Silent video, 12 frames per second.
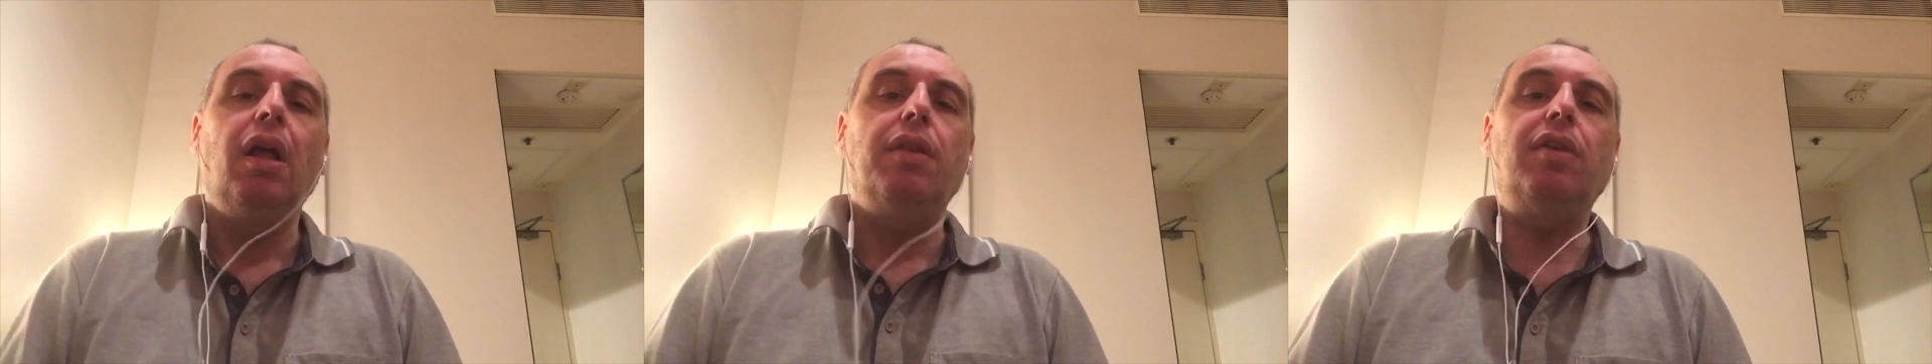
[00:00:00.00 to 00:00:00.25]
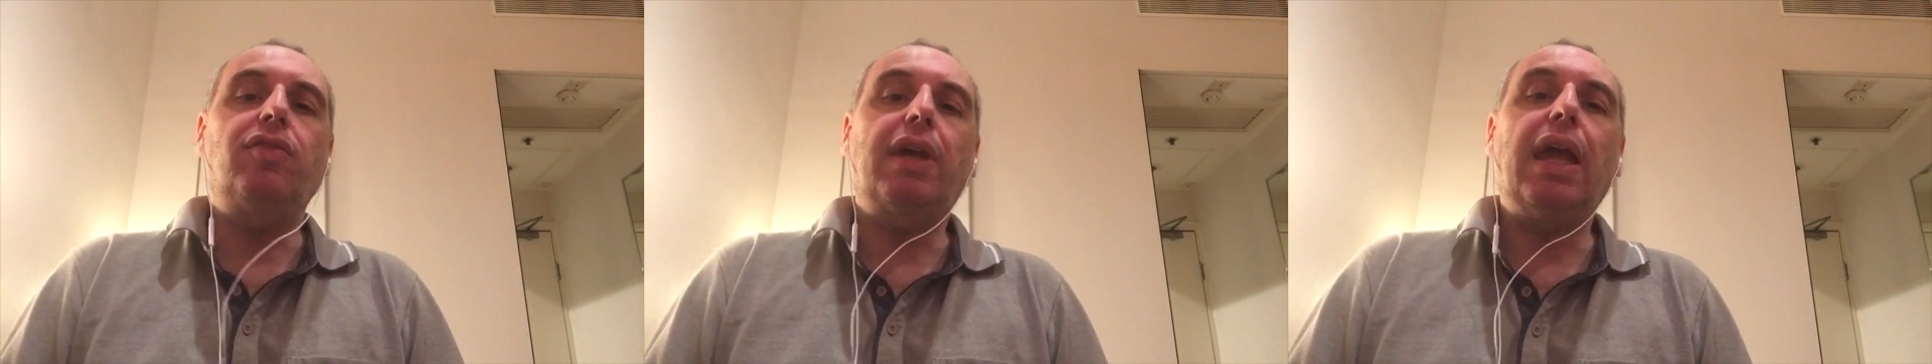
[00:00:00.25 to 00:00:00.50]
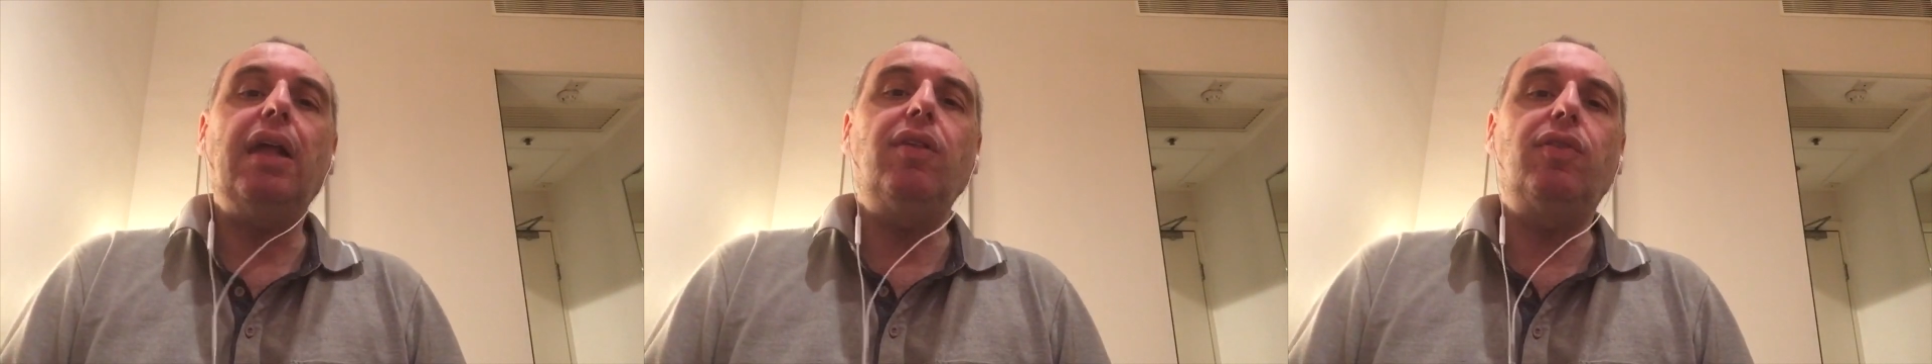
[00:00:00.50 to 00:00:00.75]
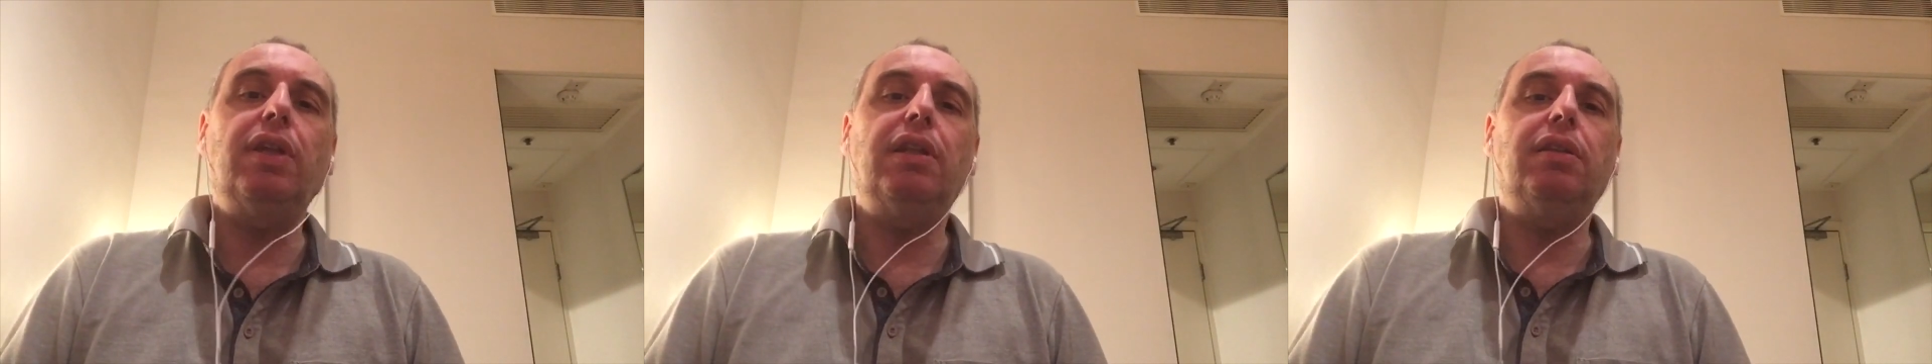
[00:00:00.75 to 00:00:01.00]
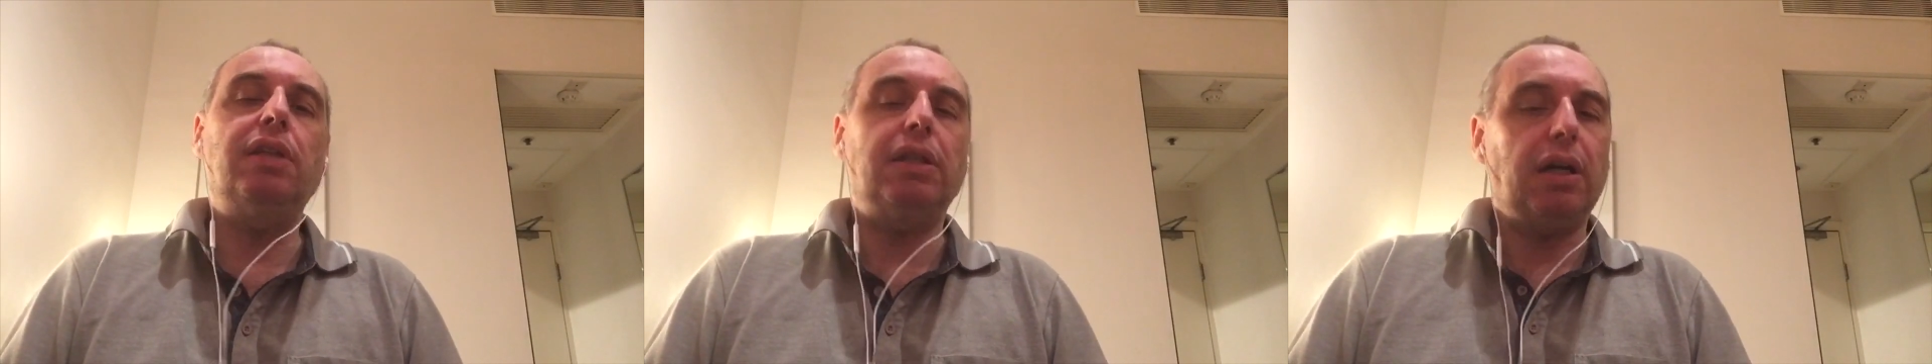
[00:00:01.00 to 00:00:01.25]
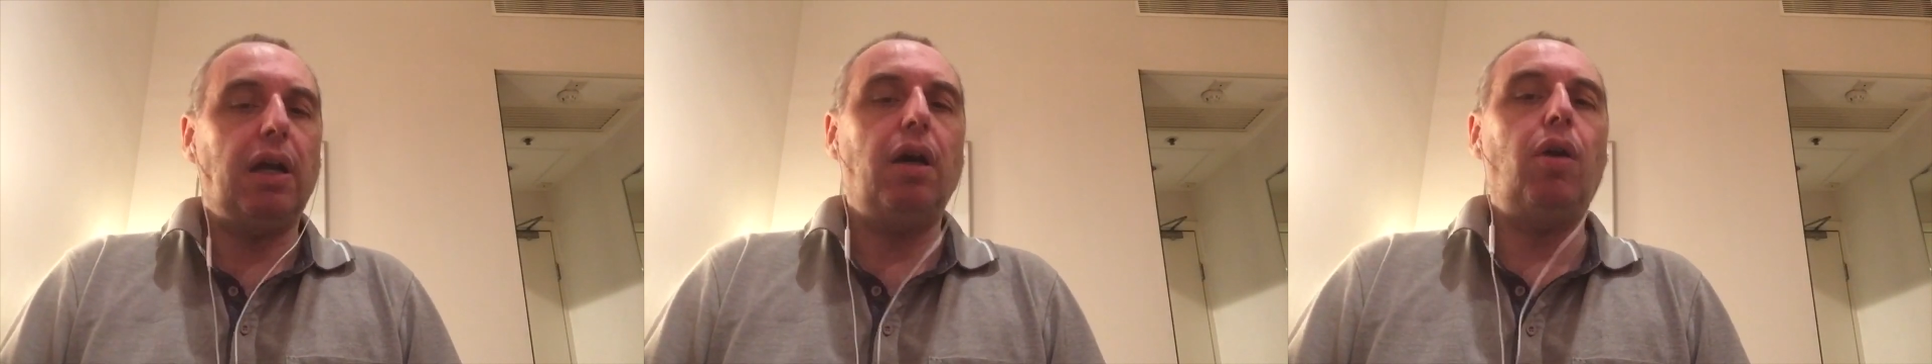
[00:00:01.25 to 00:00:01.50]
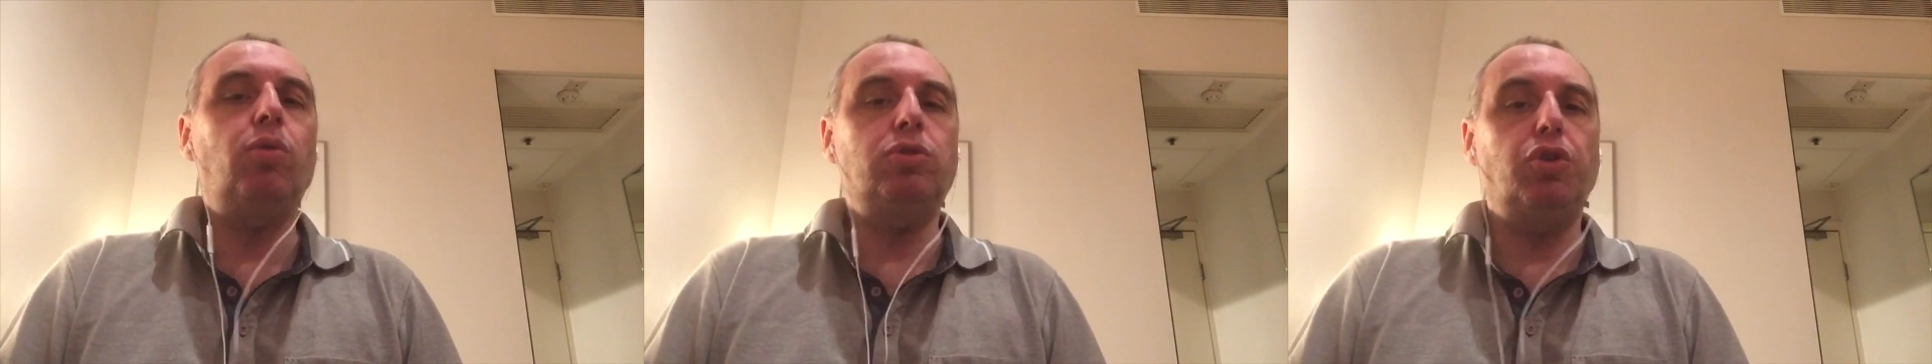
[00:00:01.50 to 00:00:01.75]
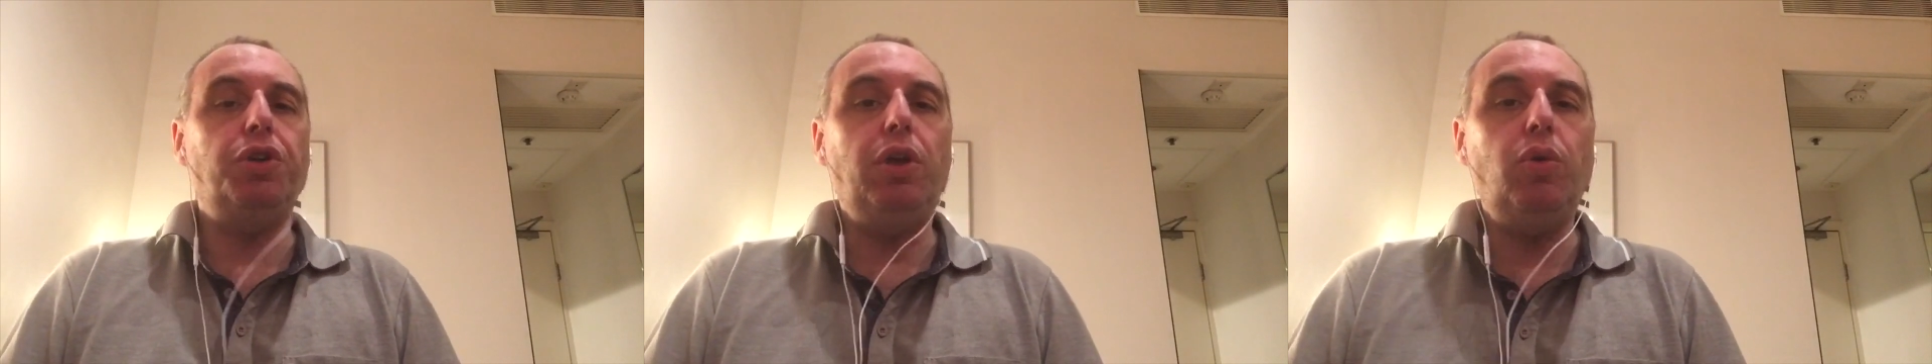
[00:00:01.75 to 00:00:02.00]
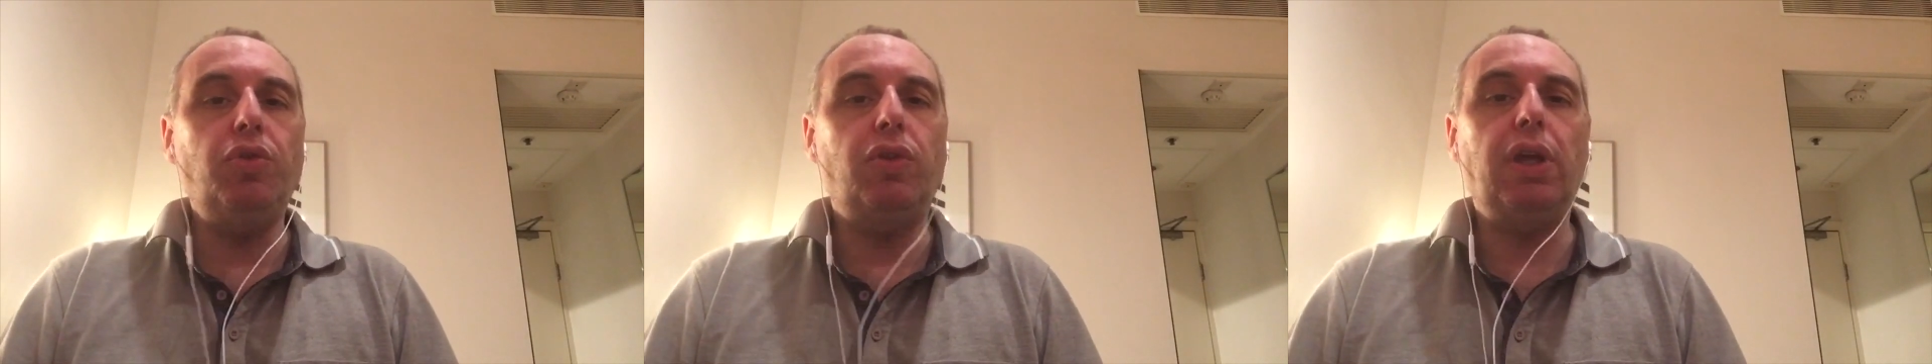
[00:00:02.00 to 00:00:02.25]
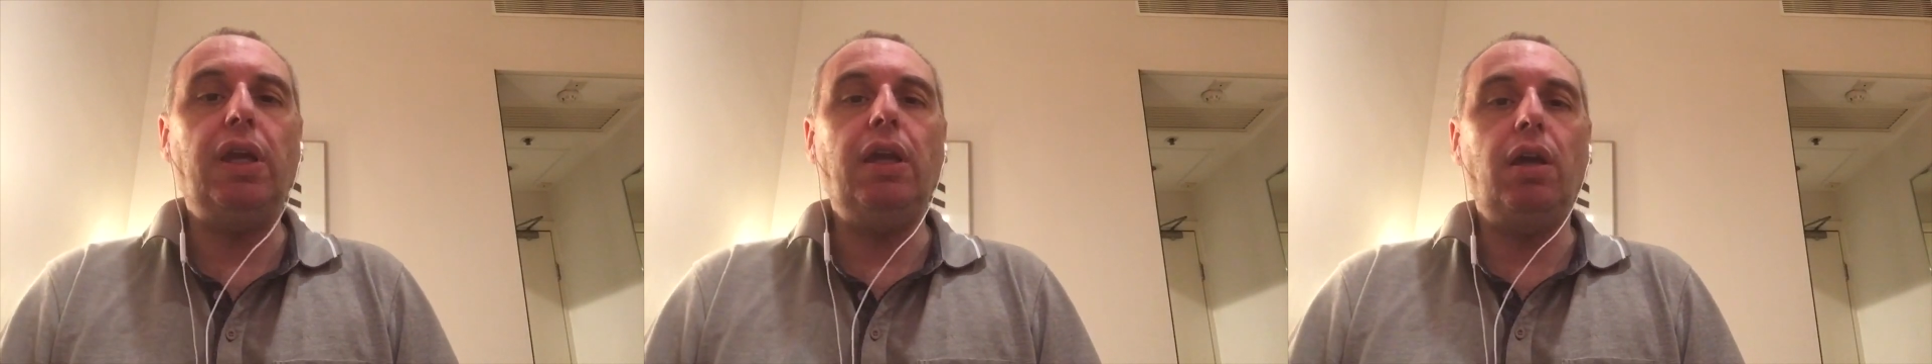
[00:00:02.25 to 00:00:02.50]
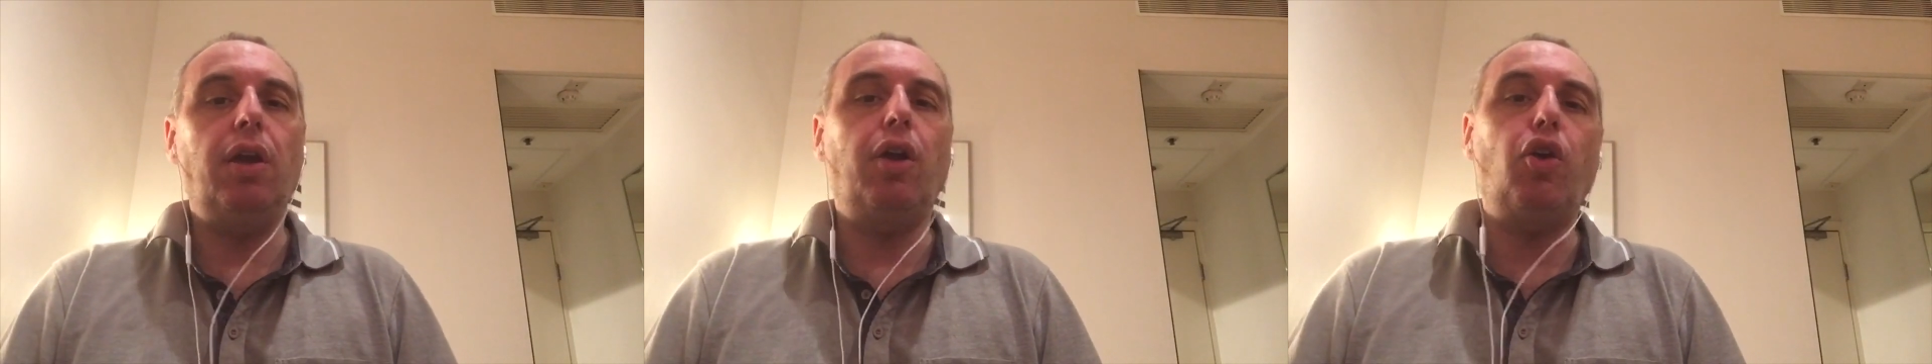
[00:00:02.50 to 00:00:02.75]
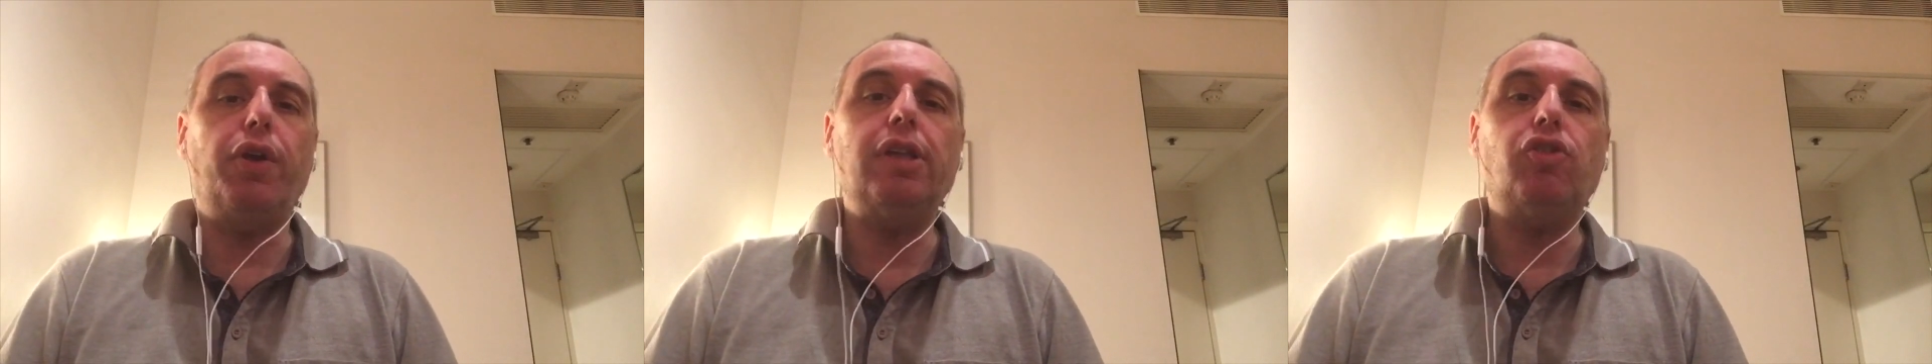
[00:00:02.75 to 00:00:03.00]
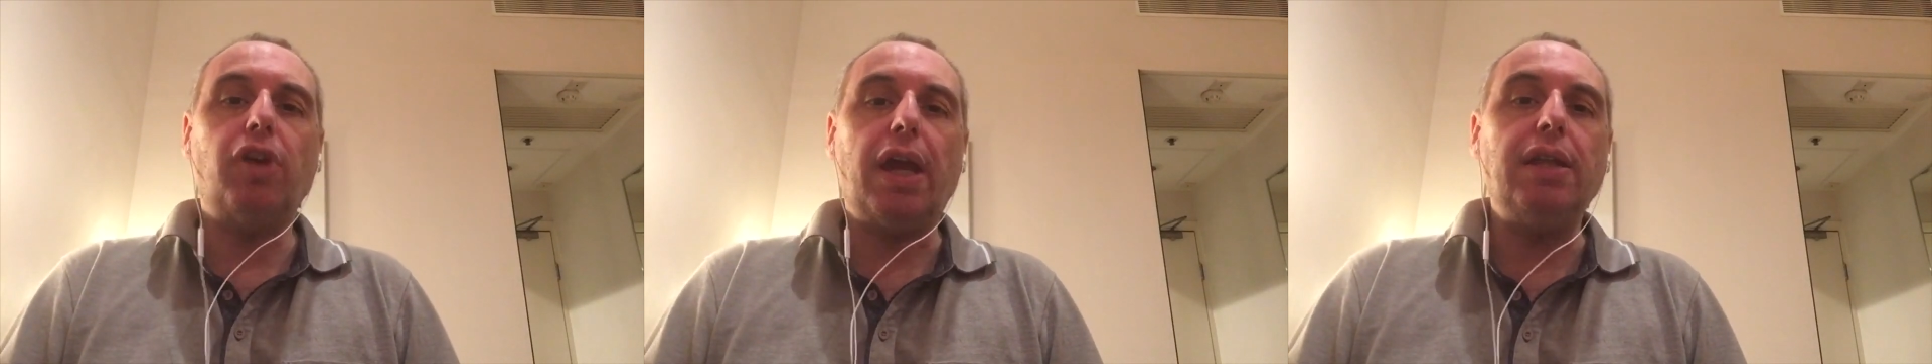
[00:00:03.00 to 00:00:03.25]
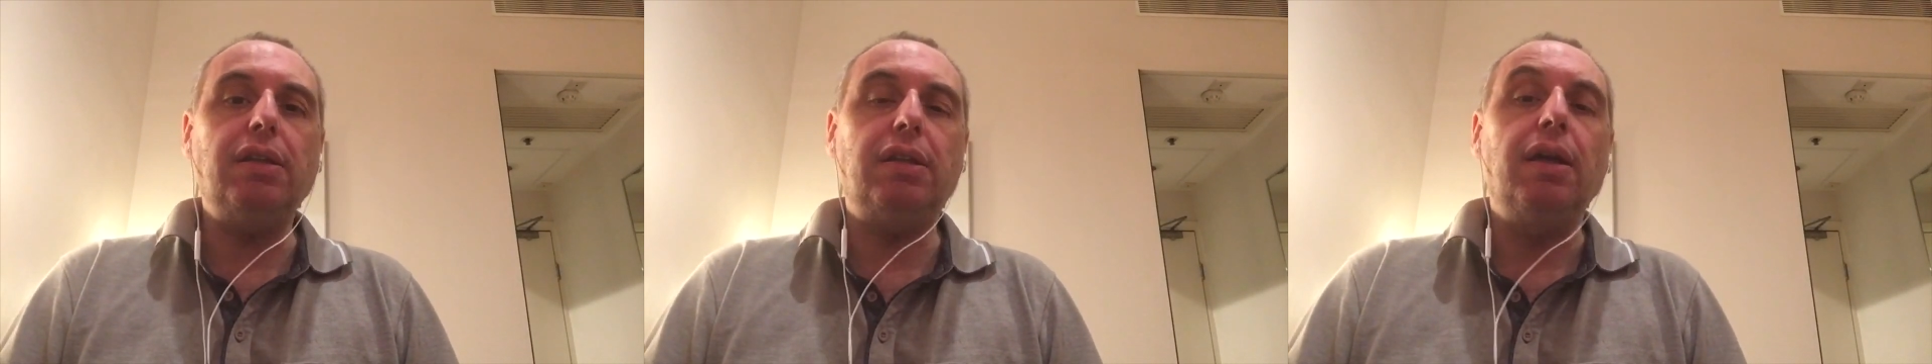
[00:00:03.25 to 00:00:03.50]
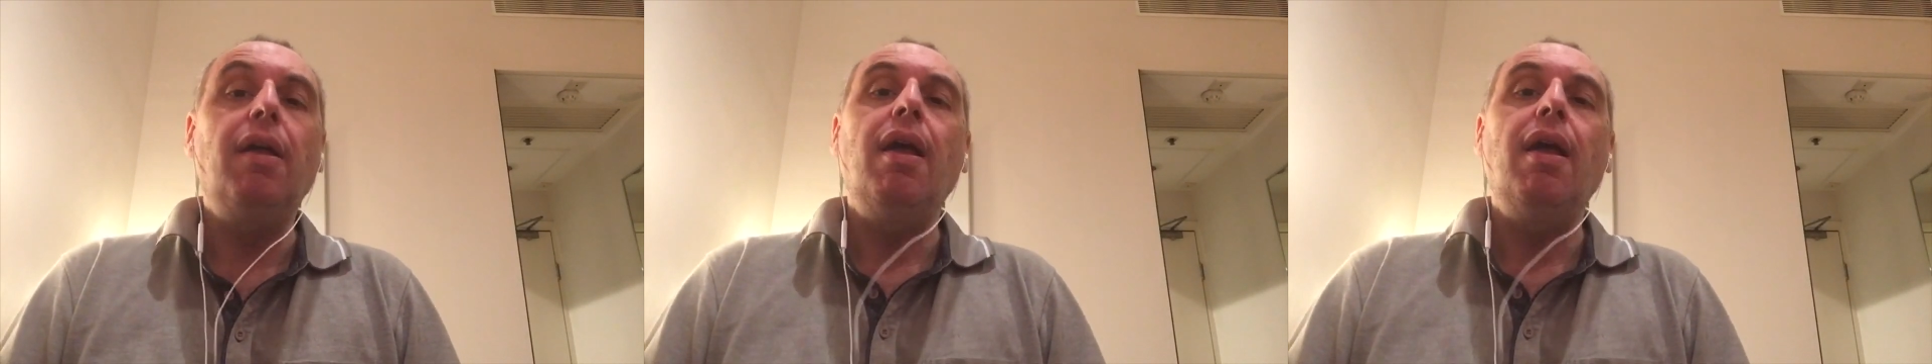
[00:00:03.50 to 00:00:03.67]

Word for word: the scales that, that, are also used in Gregorian chant